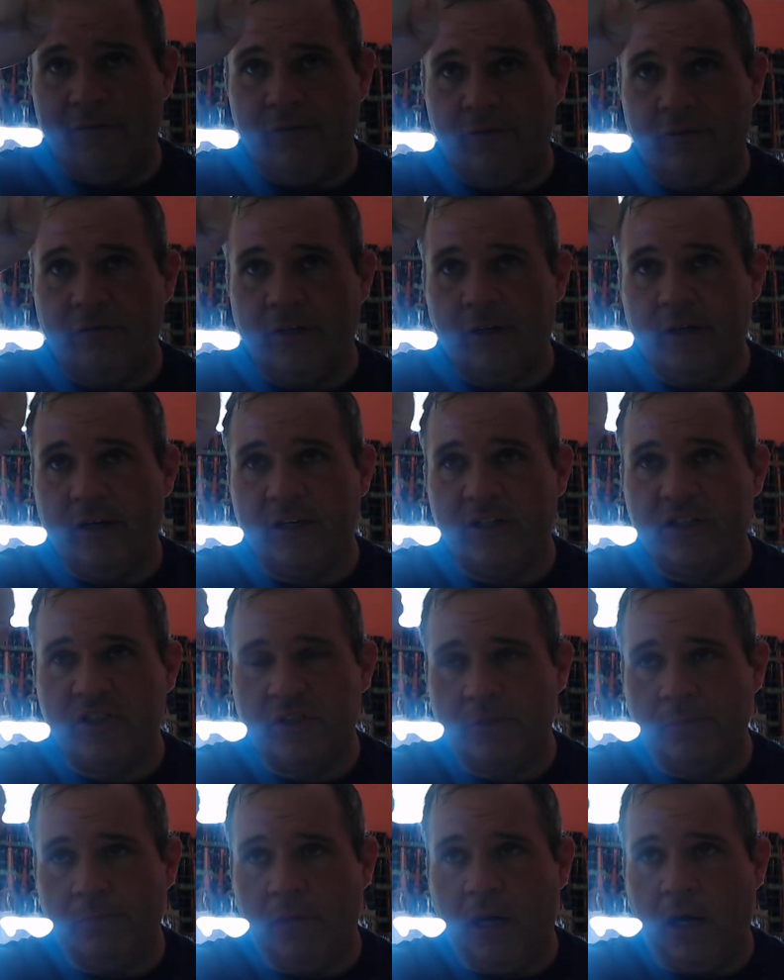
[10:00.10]
a very
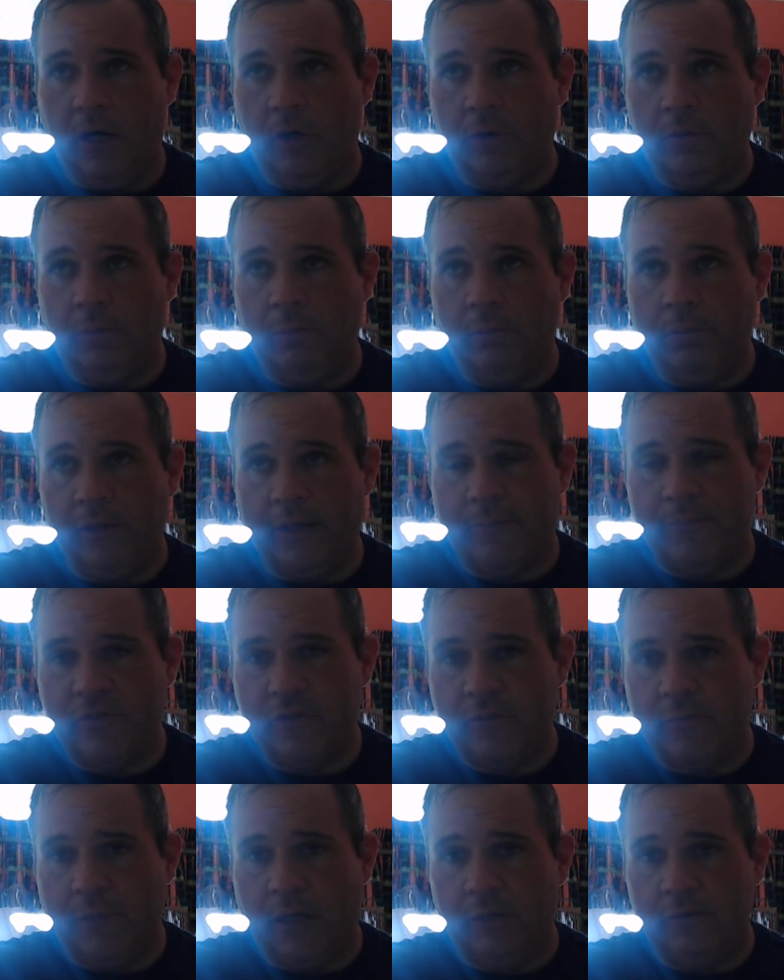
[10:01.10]
small blip,
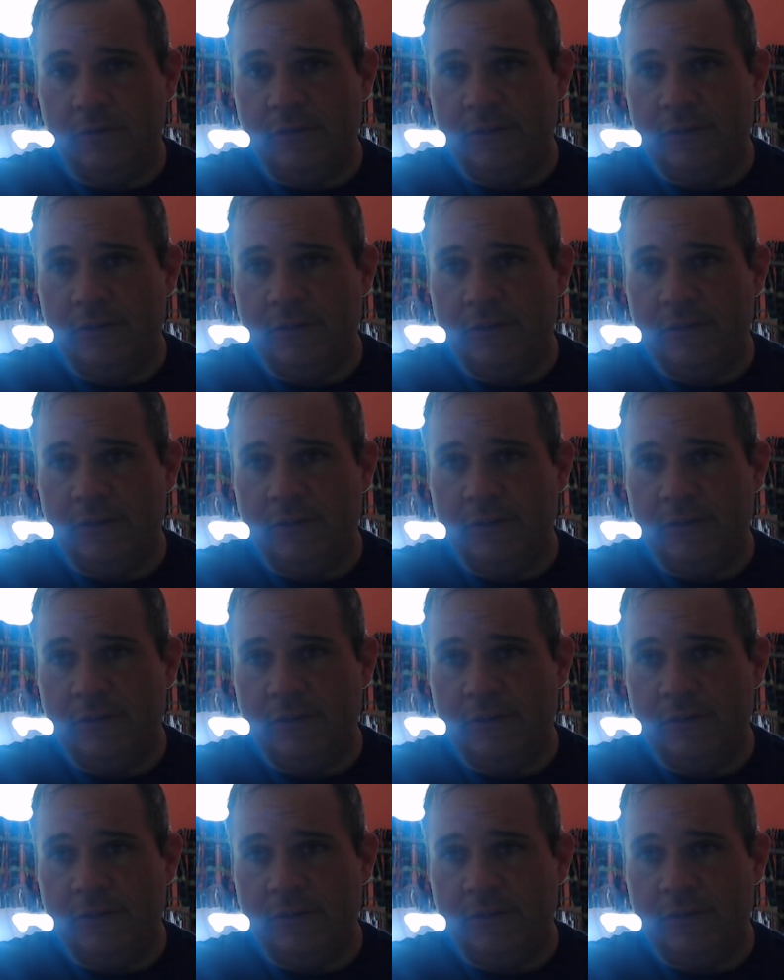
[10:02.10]
small